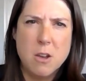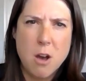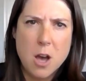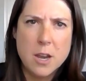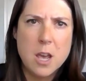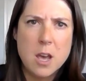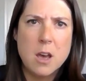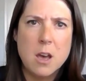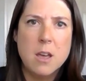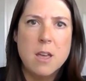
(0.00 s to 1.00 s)

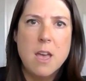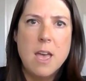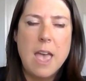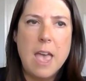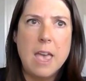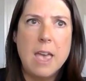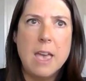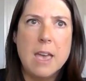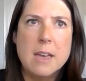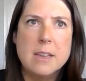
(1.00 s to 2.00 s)
Ghana
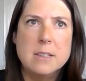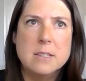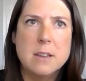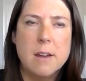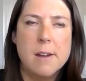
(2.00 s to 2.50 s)
and